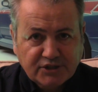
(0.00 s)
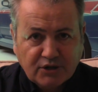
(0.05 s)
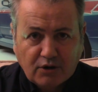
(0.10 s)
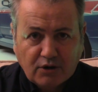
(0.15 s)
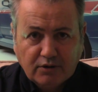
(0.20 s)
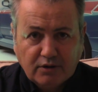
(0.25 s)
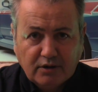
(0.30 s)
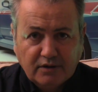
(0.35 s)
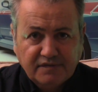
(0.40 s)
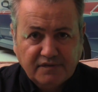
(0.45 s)

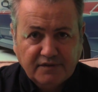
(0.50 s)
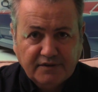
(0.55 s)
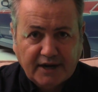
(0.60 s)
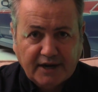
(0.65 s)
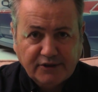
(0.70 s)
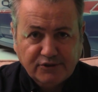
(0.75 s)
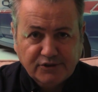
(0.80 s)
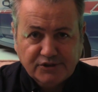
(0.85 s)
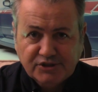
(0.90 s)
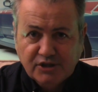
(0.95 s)
hard-on for
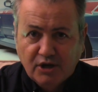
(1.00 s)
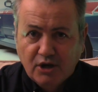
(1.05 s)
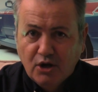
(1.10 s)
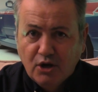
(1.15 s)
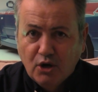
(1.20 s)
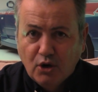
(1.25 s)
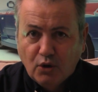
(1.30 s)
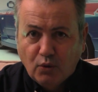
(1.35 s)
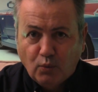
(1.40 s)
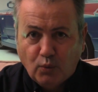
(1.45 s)
Nitrous.
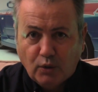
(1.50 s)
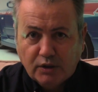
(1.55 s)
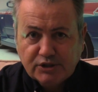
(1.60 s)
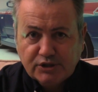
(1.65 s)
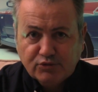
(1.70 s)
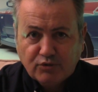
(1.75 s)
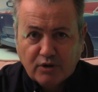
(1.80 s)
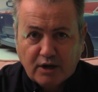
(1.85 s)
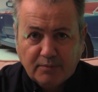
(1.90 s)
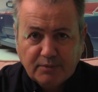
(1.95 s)

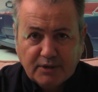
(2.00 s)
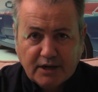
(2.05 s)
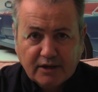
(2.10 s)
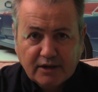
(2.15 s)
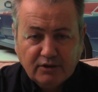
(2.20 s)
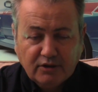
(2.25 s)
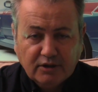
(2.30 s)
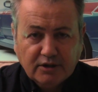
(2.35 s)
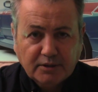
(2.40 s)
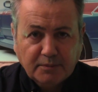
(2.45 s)
Once Rob got a
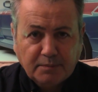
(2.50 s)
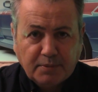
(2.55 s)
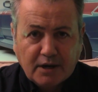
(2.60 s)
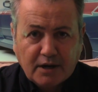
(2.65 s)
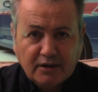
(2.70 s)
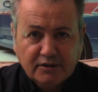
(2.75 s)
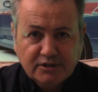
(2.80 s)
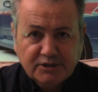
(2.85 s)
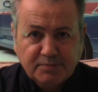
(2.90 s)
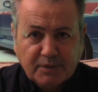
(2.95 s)
look at the
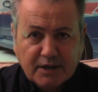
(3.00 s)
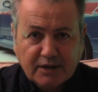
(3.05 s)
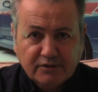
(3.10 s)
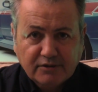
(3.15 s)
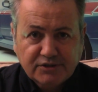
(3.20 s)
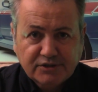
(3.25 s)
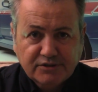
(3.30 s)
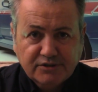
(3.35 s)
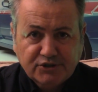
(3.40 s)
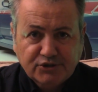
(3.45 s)
polished
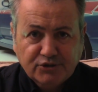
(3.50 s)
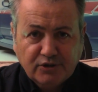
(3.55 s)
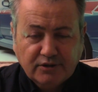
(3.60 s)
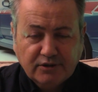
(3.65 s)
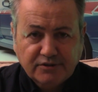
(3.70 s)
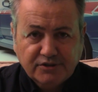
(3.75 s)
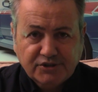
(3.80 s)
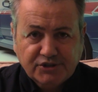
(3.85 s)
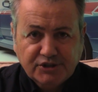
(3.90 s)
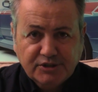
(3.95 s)
bottles in the trunk
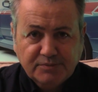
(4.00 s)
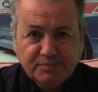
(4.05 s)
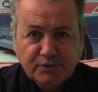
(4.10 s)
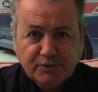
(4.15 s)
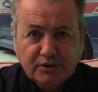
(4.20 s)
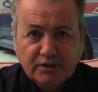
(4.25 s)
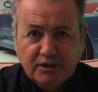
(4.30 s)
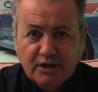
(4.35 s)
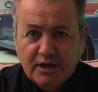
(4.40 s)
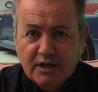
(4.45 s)
of the
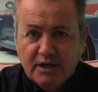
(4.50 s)
Supra,